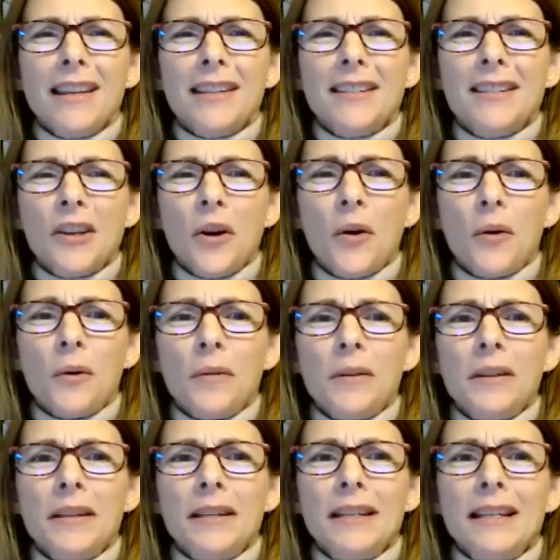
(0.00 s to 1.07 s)
So,
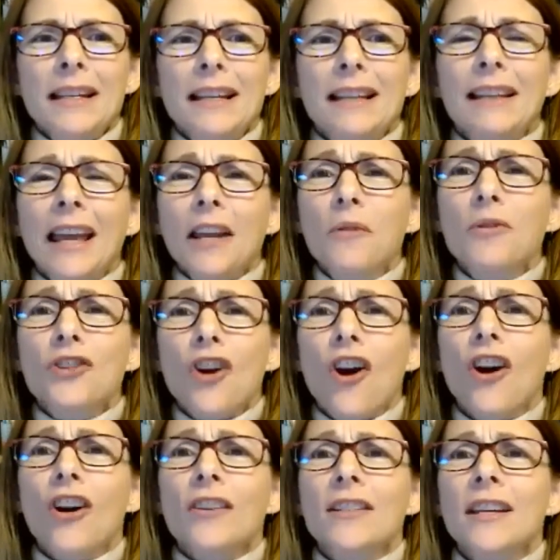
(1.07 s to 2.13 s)
language
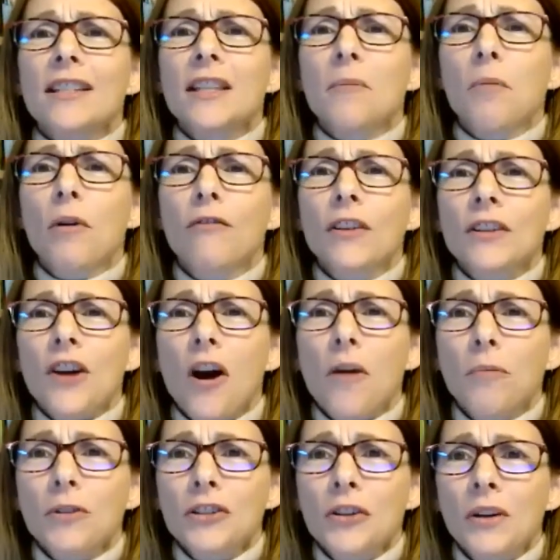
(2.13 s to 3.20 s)
arts is the perfect
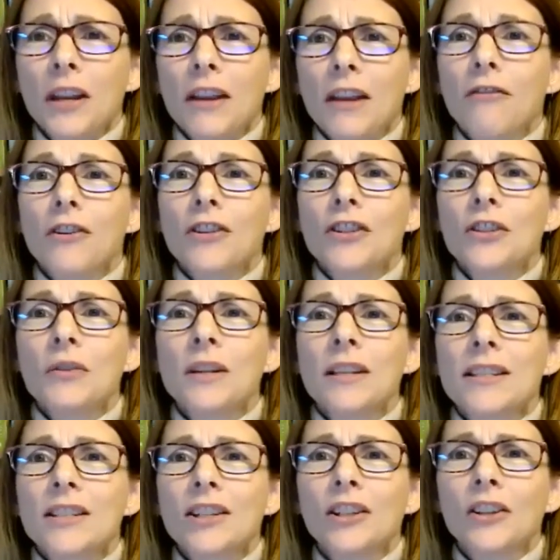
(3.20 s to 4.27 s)
opportunity for
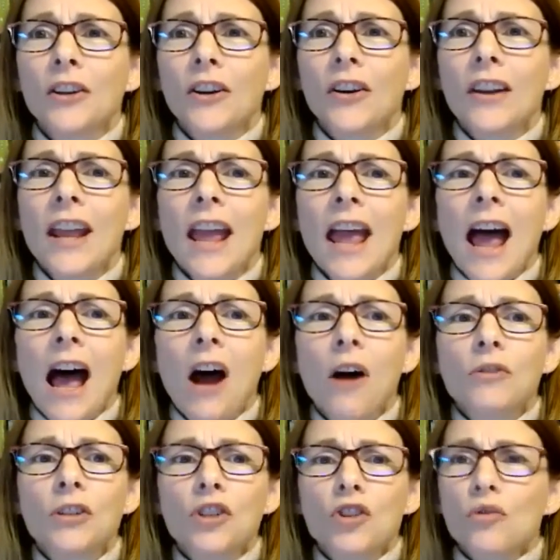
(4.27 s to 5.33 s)
students to learn
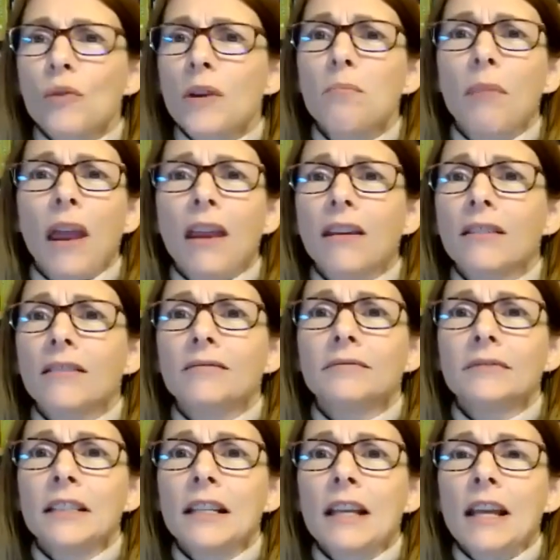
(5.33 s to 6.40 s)
how to dream big,
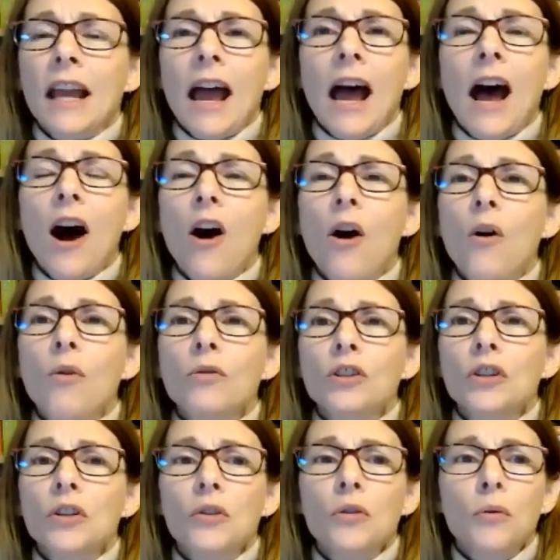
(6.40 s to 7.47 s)
how
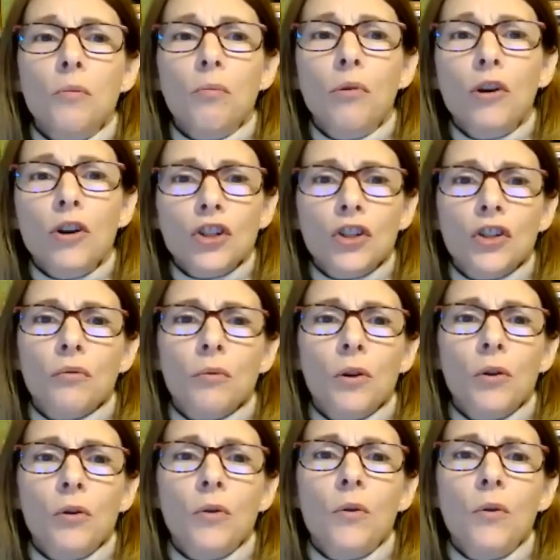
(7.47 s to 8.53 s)
to push
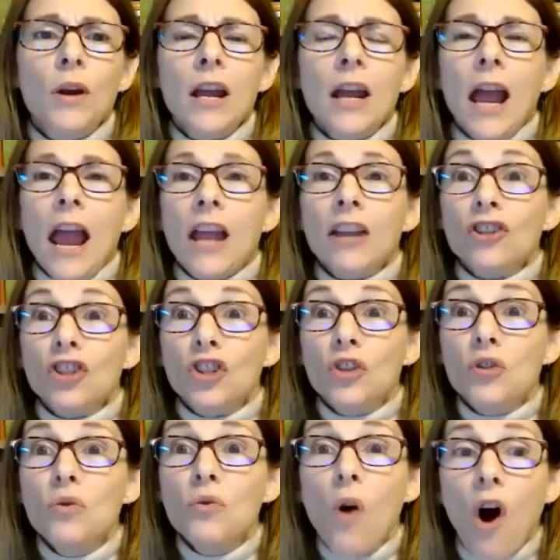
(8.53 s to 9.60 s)
through and
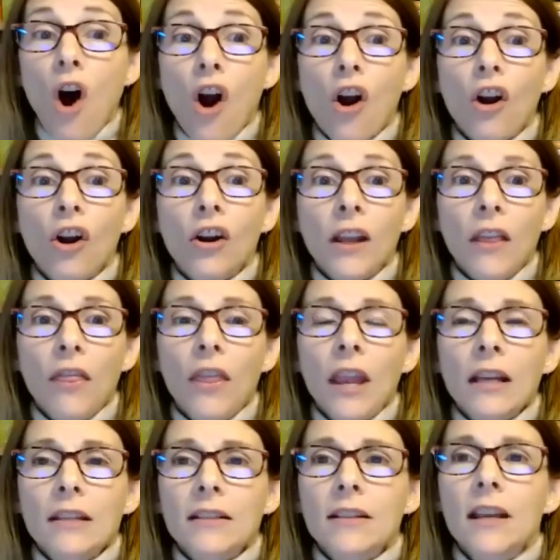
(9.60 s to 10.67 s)
do hard
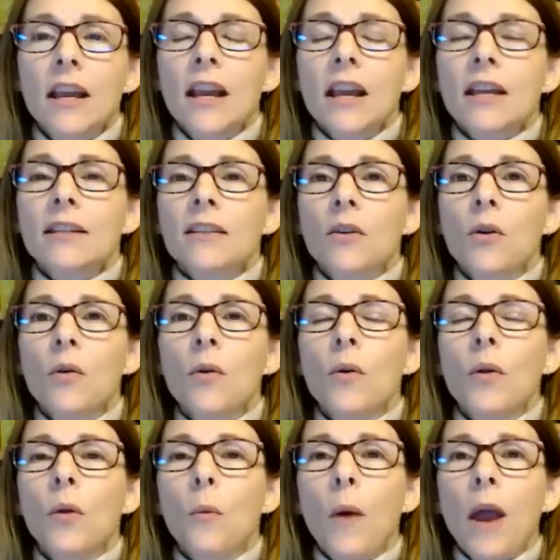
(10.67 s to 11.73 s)
things.
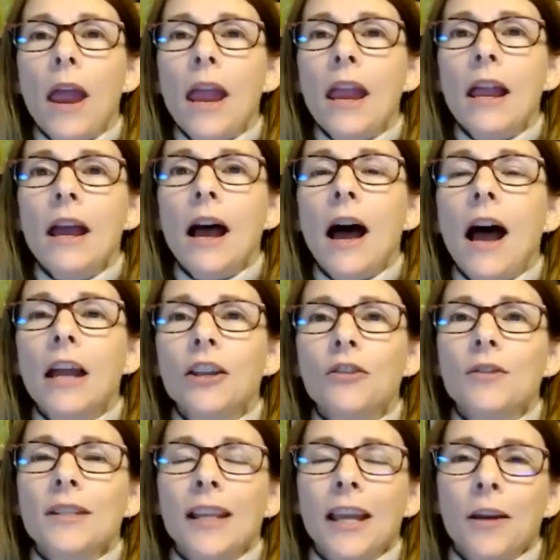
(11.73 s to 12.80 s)
So the way I
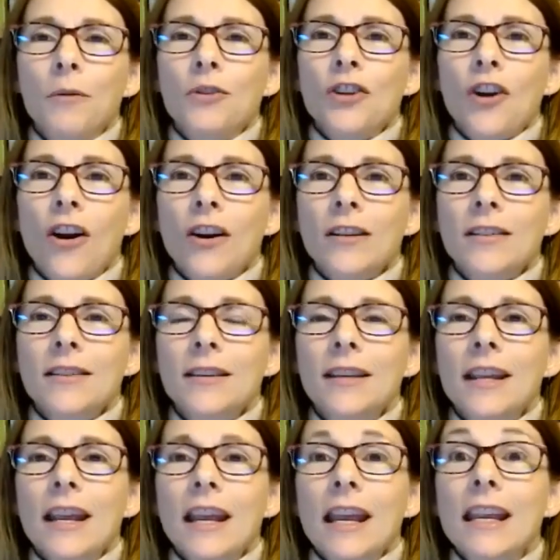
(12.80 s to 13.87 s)
use language arts
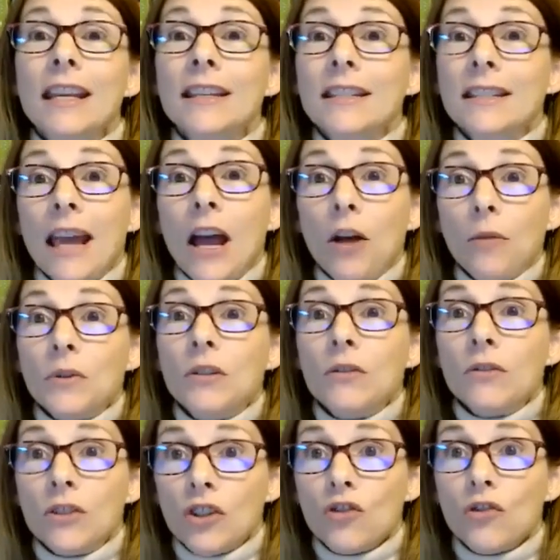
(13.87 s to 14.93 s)
is to help
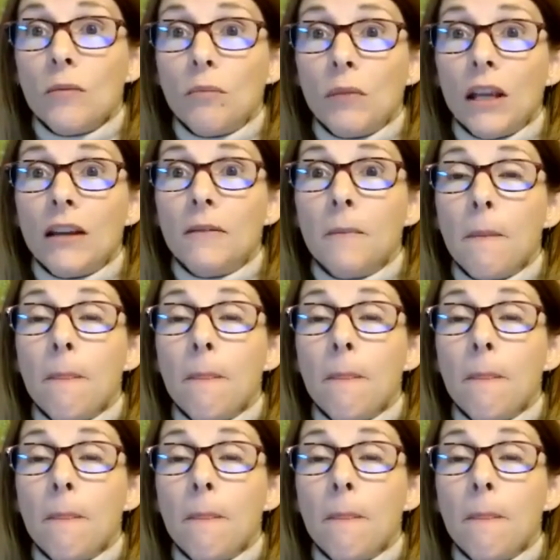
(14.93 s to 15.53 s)
students dream big.